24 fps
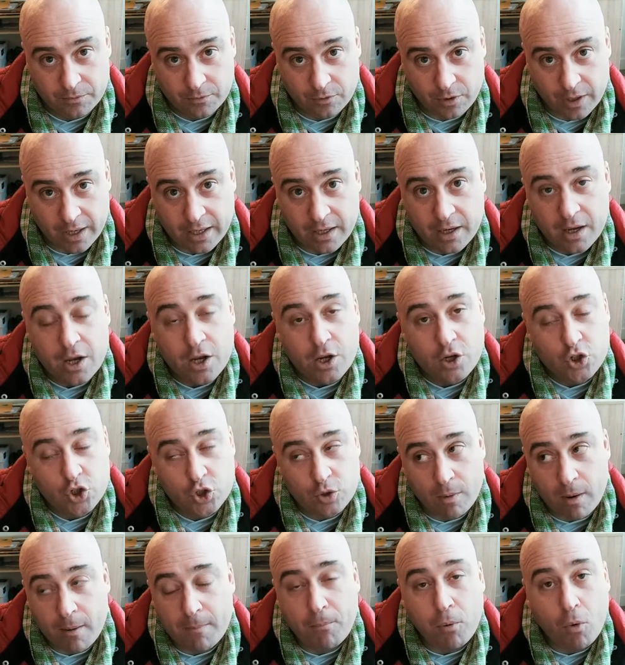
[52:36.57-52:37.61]
Right?
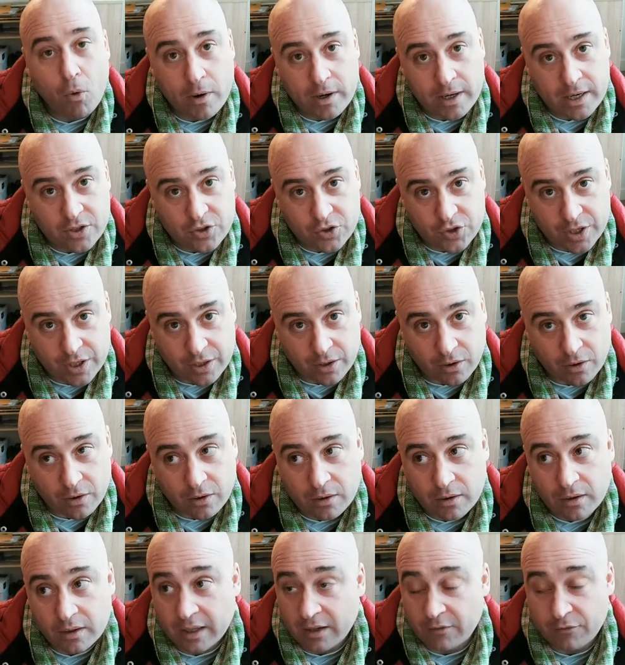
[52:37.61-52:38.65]
So, my point is here
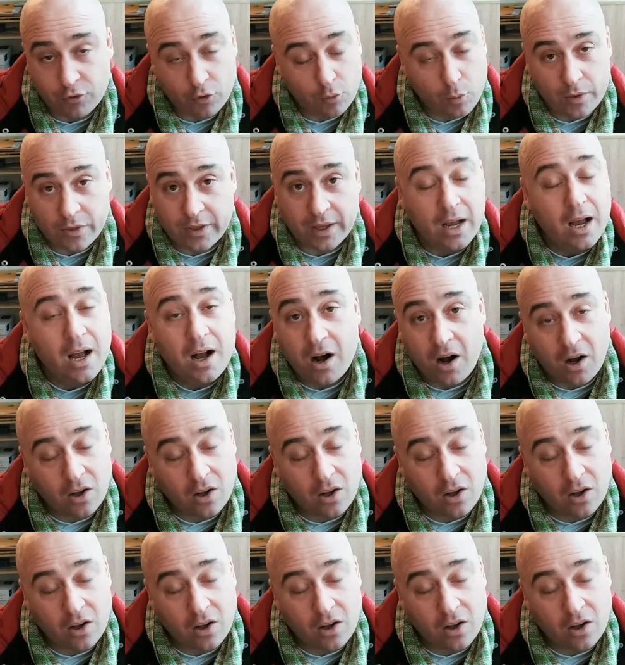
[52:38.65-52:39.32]
like, for one thing,